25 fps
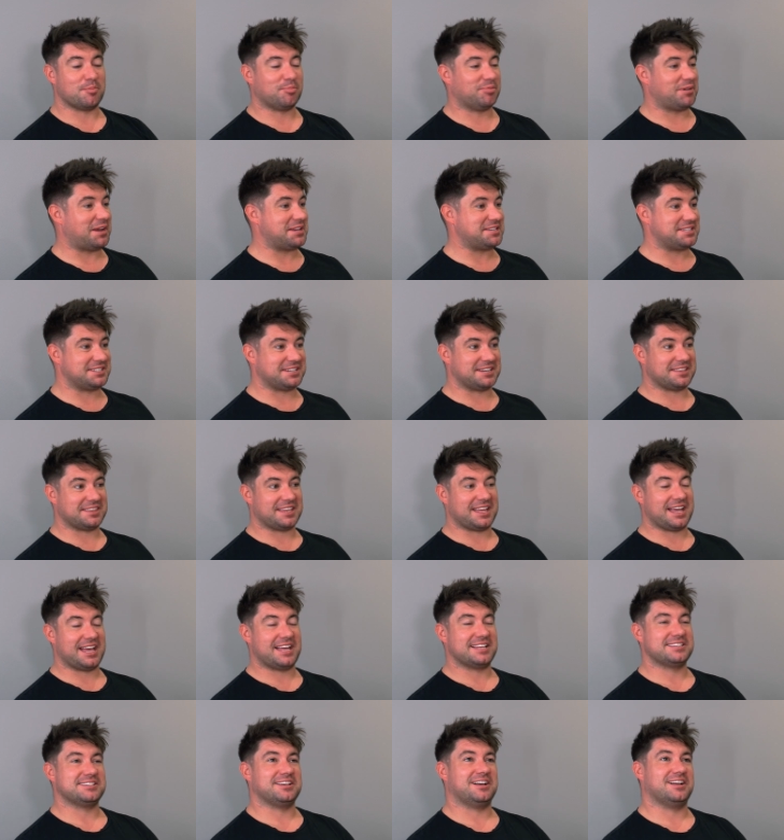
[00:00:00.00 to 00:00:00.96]
precedent
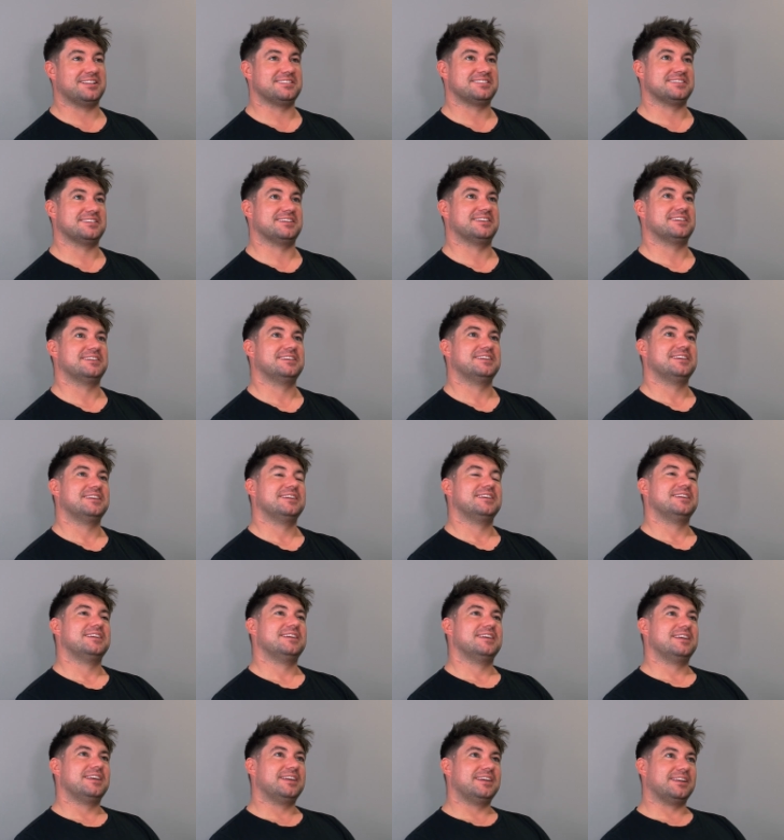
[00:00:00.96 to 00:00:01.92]
there. It's hard to
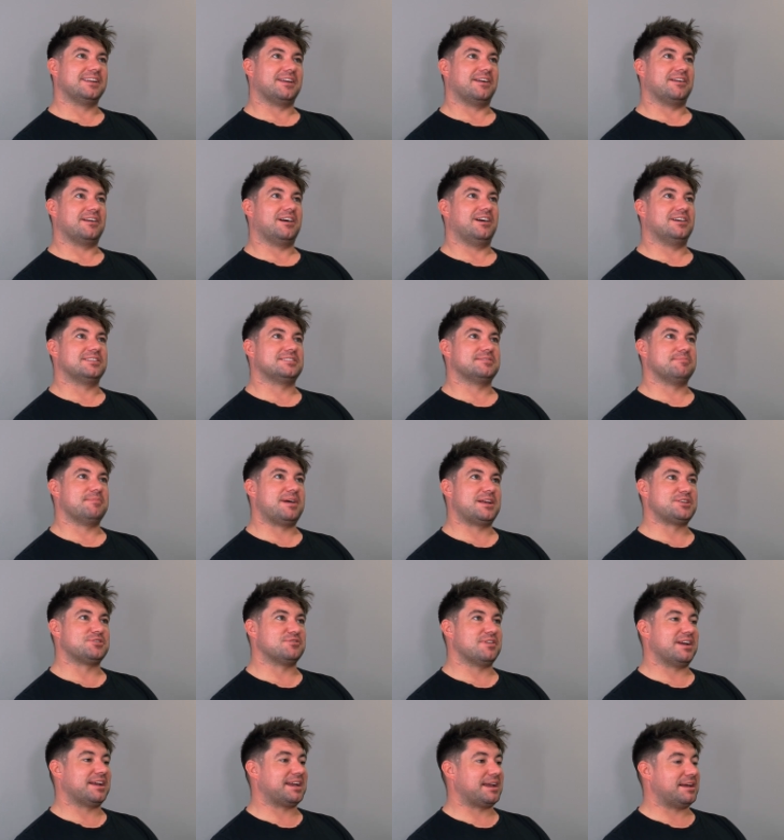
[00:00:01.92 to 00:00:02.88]

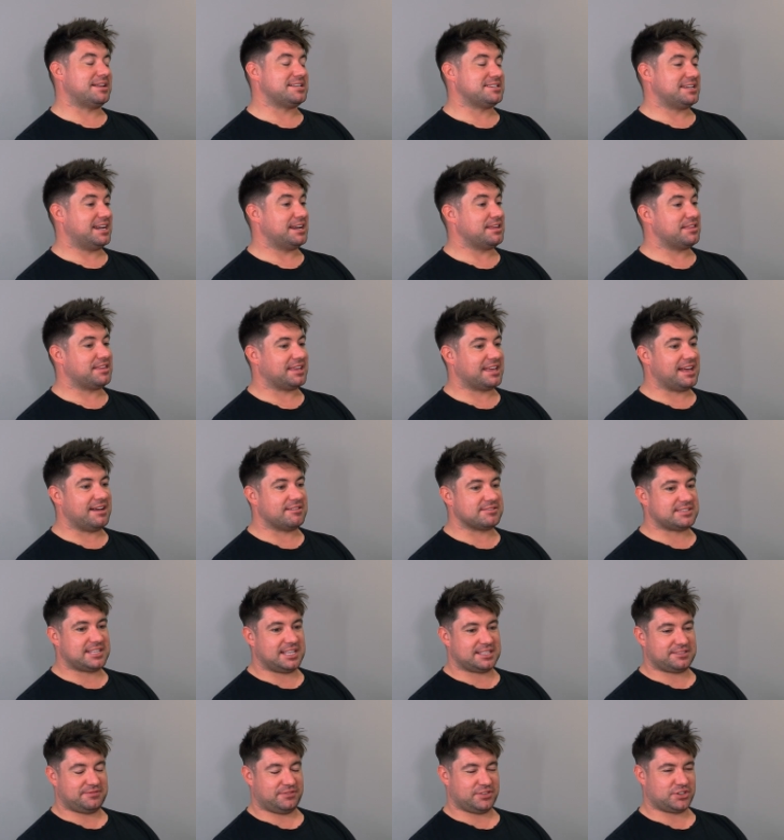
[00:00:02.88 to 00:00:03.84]
measure it against anything else,
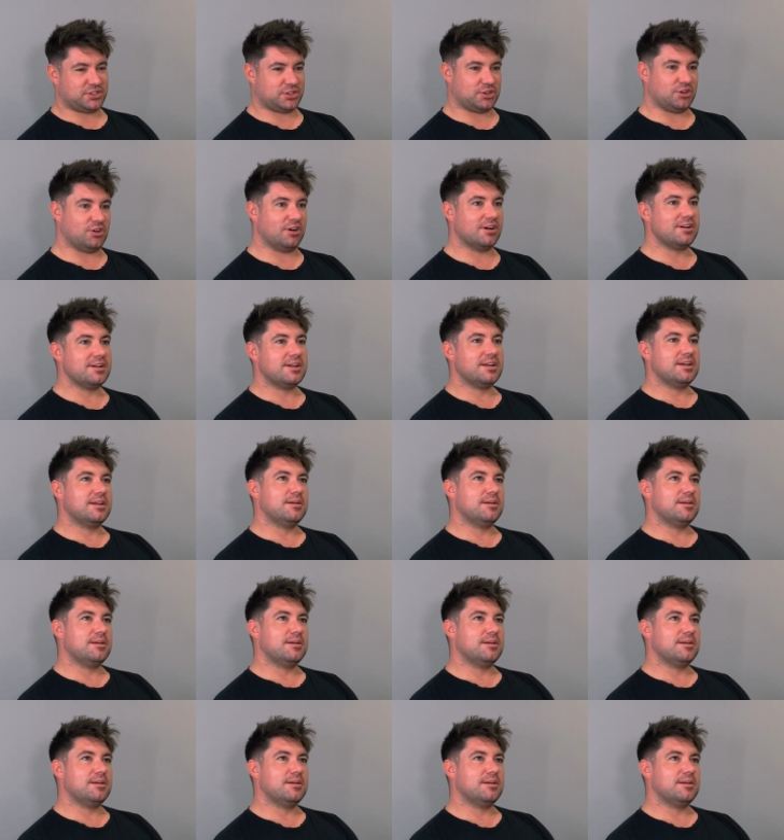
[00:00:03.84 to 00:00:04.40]
that's for sure.